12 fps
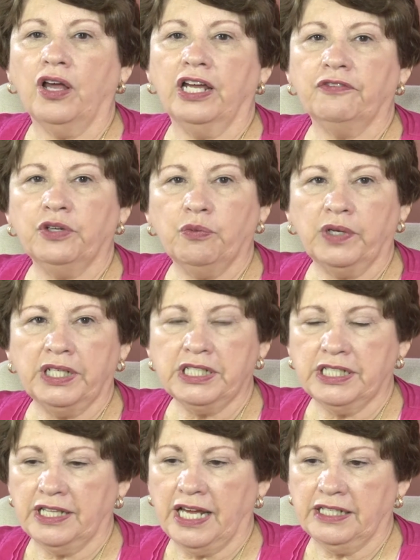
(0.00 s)
everyone
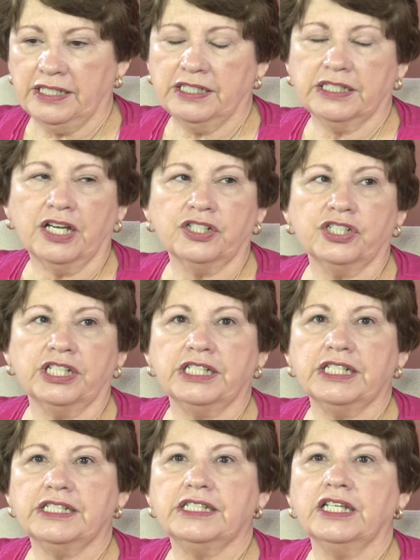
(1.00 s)
into that discussion and
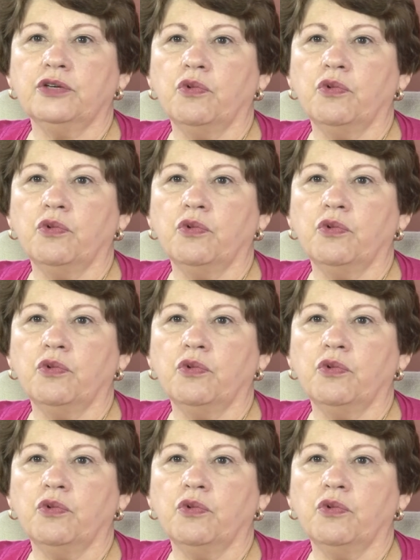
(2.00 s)
to see